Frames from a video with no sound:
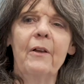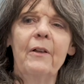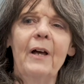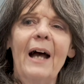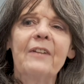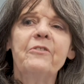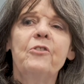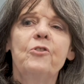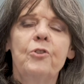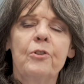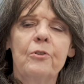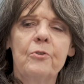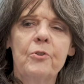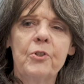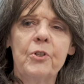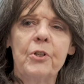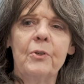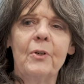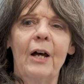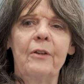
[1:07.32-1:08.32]
attitudes
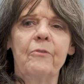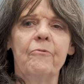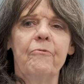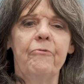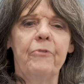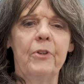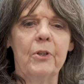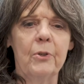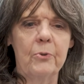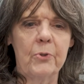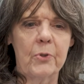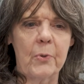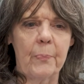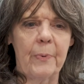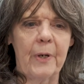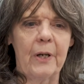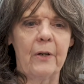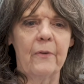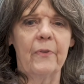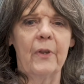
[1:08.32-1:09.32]
to and views
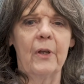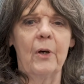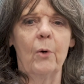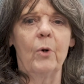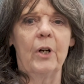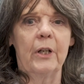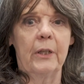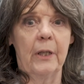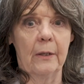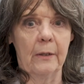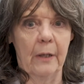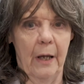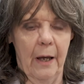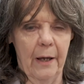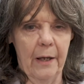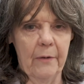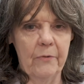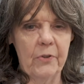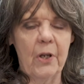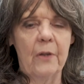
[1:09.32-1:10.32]
about their working
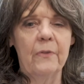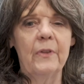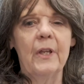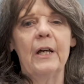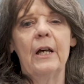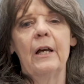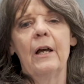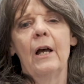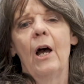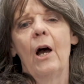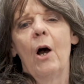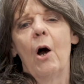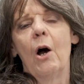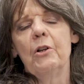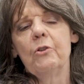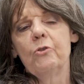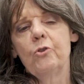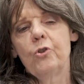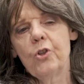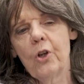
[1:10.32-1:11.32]
lives and their
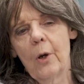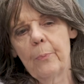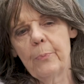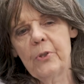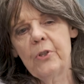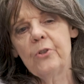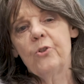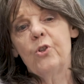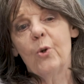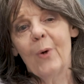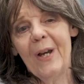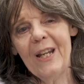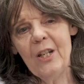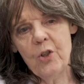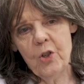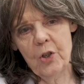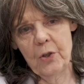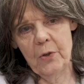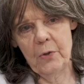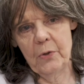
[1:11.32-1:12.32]
job
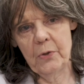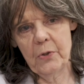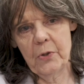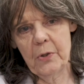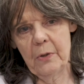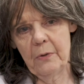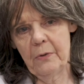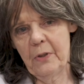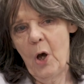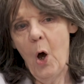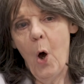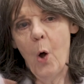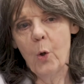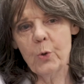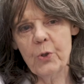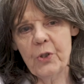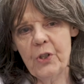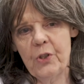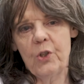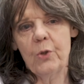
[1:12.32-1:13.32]
situations, the whole
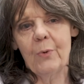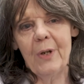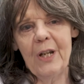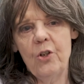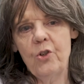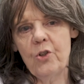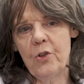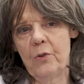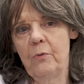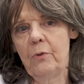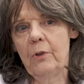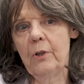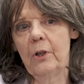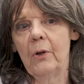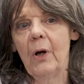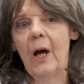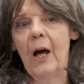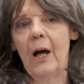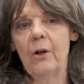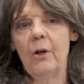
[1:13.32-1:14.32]
situation, you know,
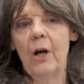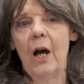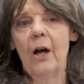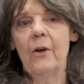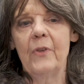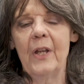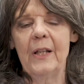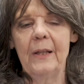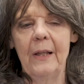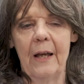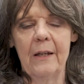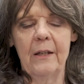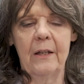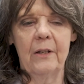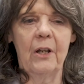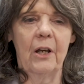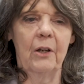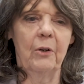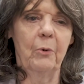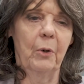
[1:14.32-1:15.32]
how they like it,
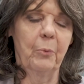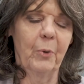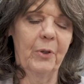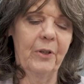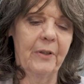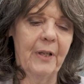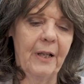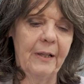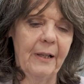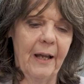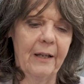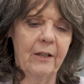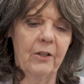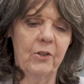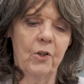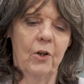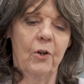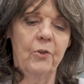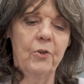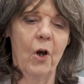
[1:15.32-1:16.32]
whether they like
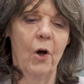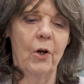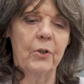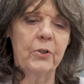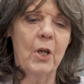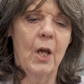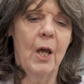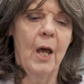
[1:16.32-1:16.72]
it or not.